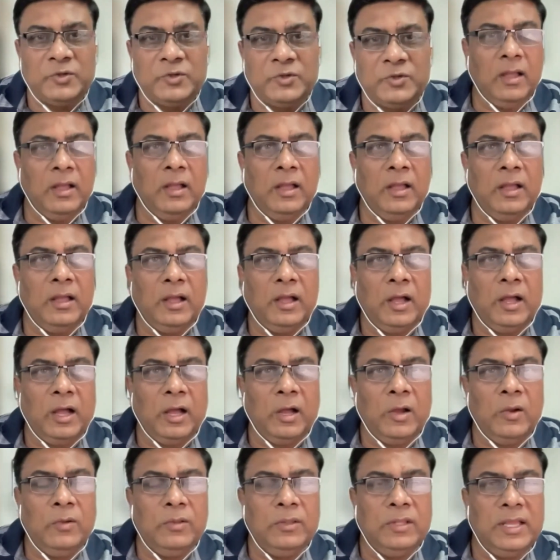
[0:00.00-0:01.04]

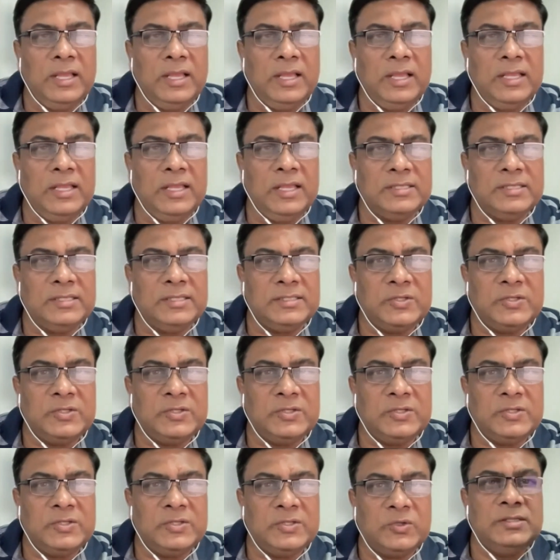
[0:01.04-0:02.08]
how the SSI
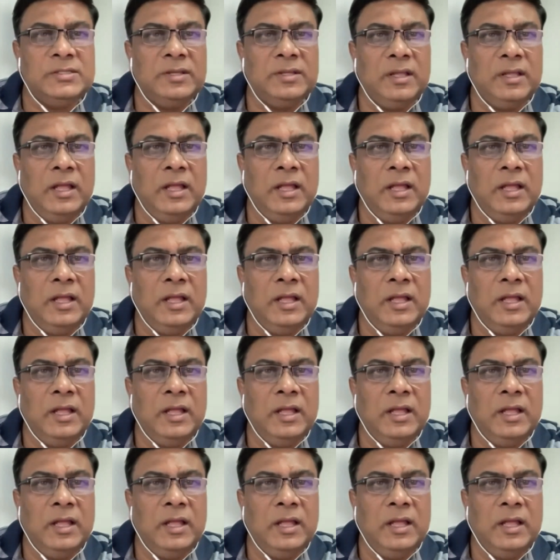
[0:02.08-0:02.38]
score is,